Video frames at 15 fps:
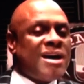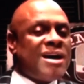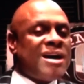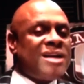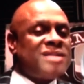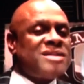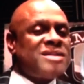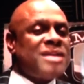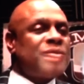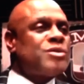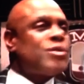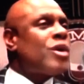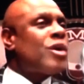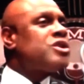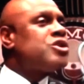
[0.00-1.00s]
Uh, his
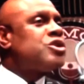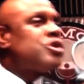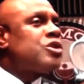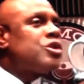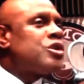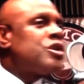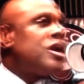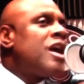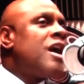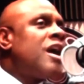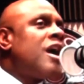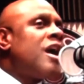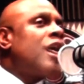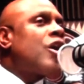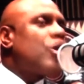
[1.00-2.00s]
name is Rahsun
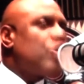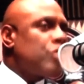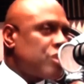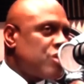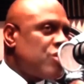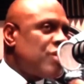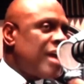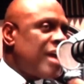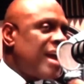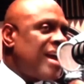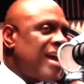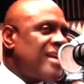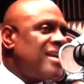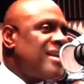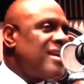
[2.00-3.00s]
Herkul,
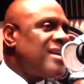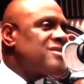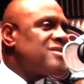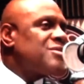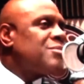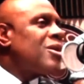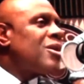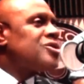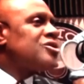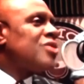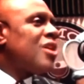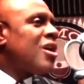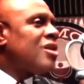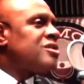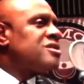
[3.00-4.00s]
and he is a
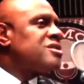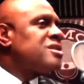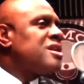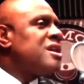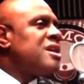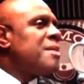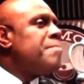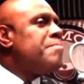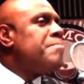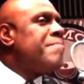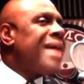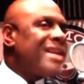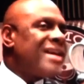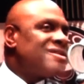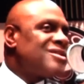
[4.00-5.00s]
martial arts
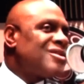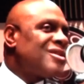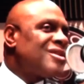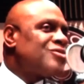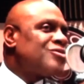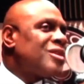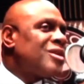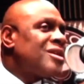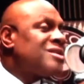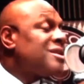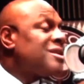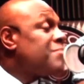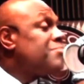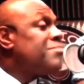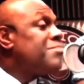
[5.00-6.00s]
master as well as an